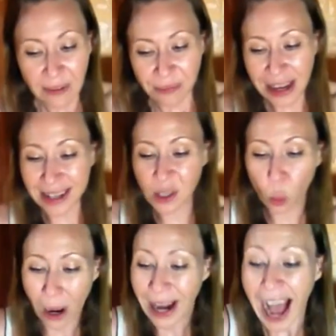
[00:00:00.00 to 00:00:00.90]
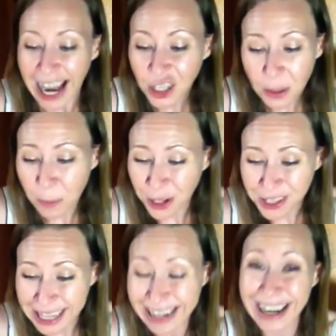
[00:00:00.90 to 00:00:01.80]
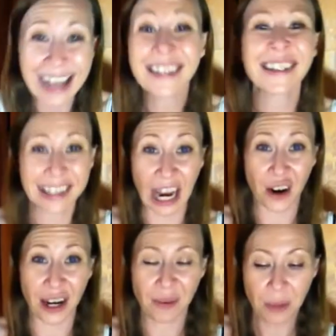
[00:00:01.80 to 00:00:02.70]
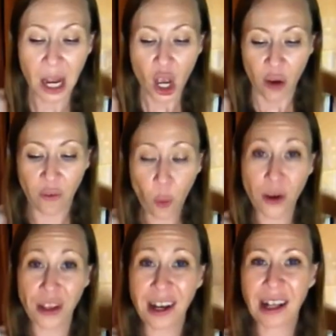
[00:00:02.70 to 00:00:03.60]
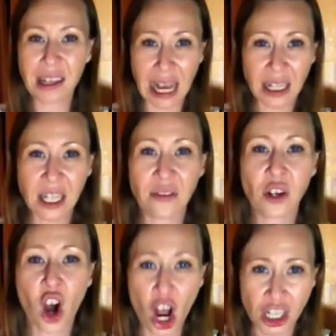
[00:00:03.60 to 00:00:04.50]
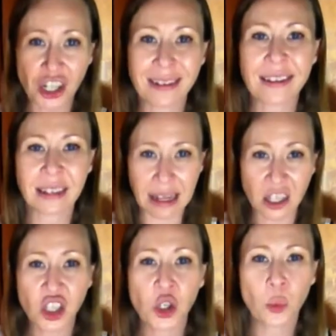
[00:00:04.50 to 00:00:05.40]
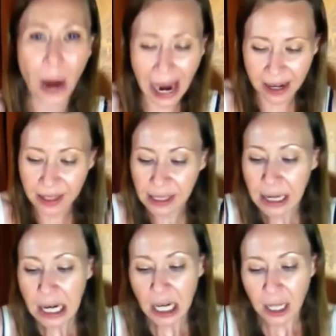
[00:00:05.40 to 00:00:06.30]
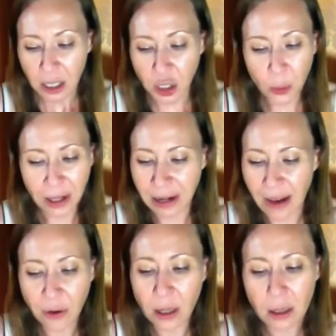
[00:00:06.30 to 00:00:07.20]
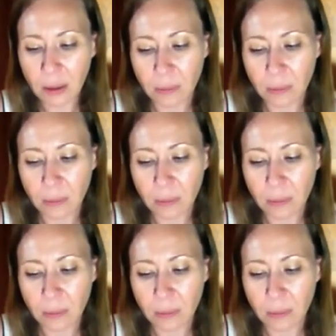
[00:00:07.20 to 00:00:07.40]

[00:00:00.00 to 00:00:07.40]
that is 100% necessary for the collective consciousness to raise. You are never